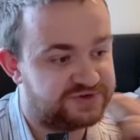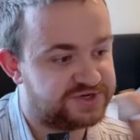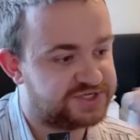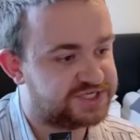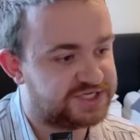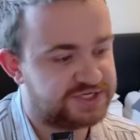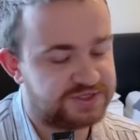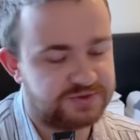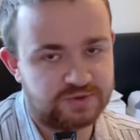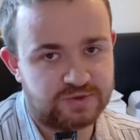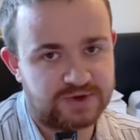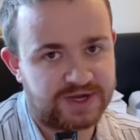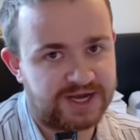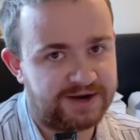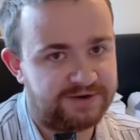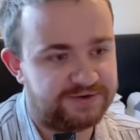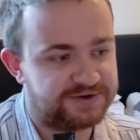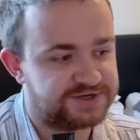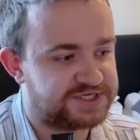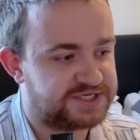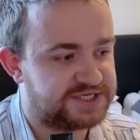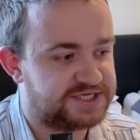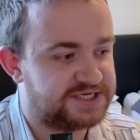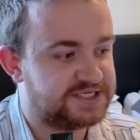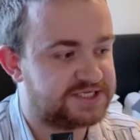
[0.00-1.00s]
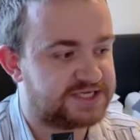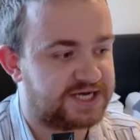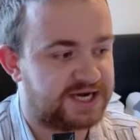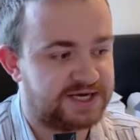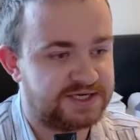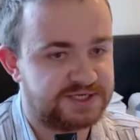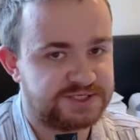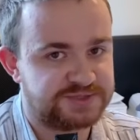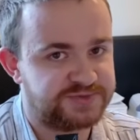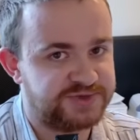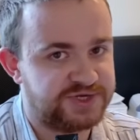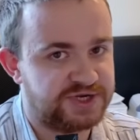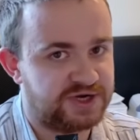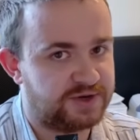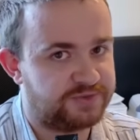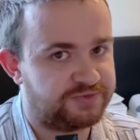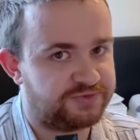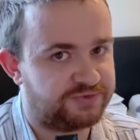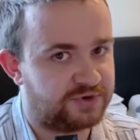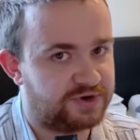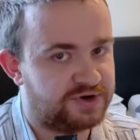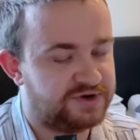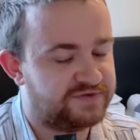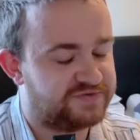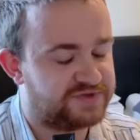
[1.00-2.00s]
single character he's had has been
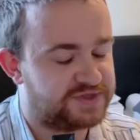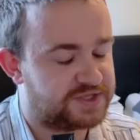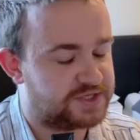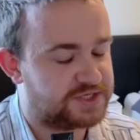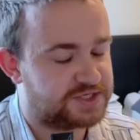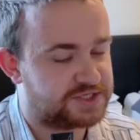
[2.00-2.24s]
upright for the